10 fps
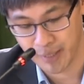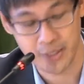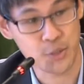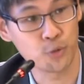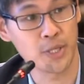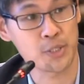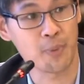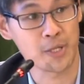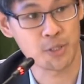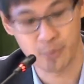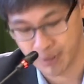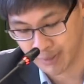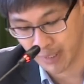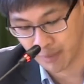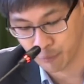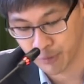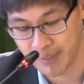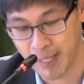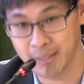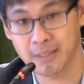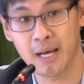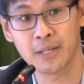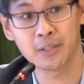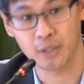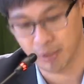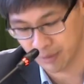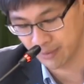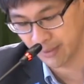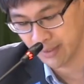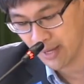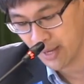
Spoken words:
at the soonest possible time for the entire country